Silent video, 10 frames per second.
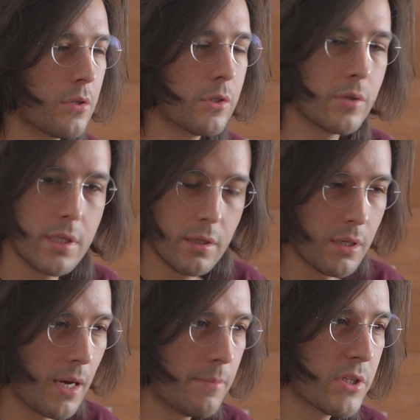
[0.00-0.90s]
So
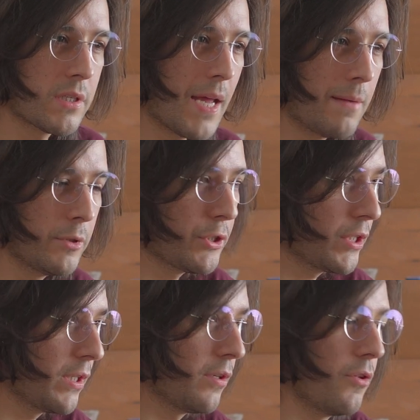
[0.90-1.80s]
here I'm
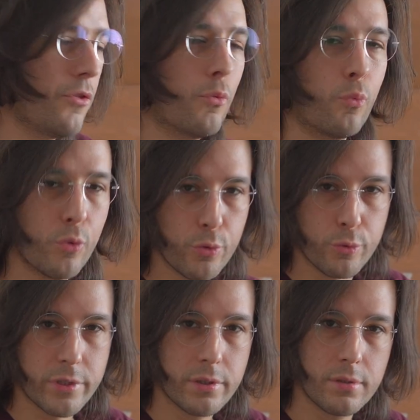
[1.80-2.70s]
establishing the
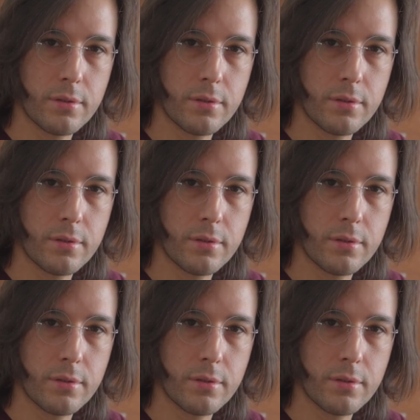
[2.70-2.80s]
root,